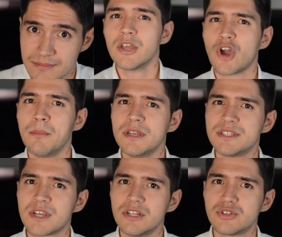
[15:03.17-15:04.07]

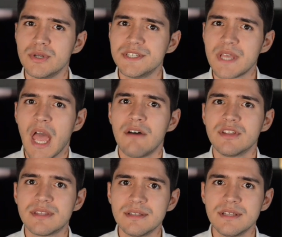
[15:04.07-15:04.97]
Communist countries have the
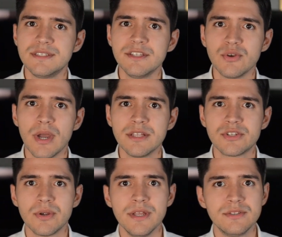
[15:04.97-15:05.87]
tendency to enter
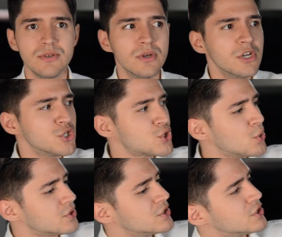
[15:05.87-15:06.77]
into
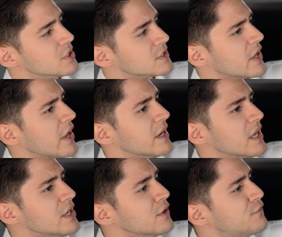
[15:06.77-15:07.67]
shortages and
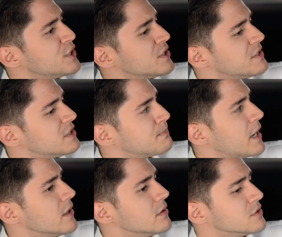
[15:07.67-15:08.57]
inefficiency
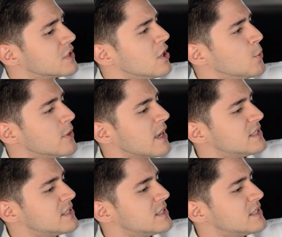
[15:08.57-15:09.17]
spirals, with